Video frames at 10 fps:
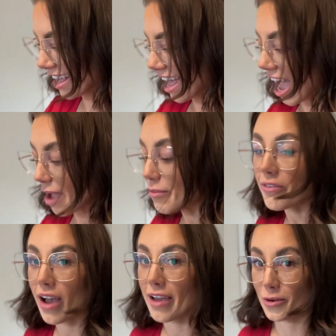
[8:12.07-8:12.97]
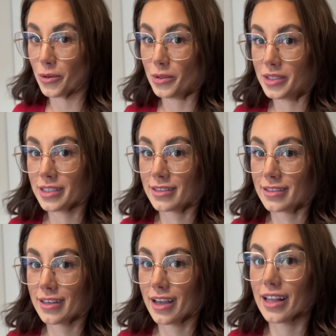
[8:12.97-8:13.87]
I'm a 5-year-old,
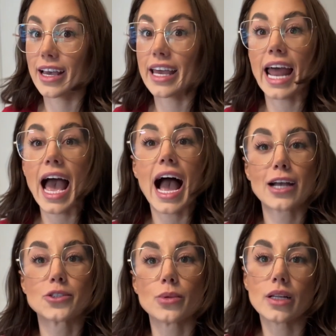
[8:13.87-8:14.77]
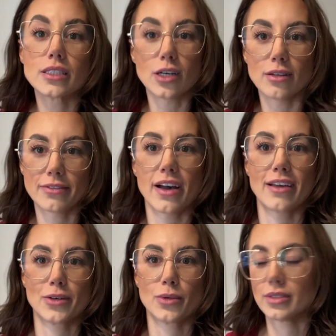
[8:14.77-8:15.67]
like an actual adult
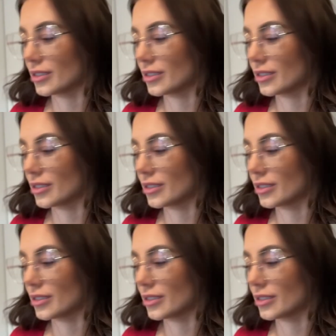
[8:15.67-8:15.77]
5-year-old.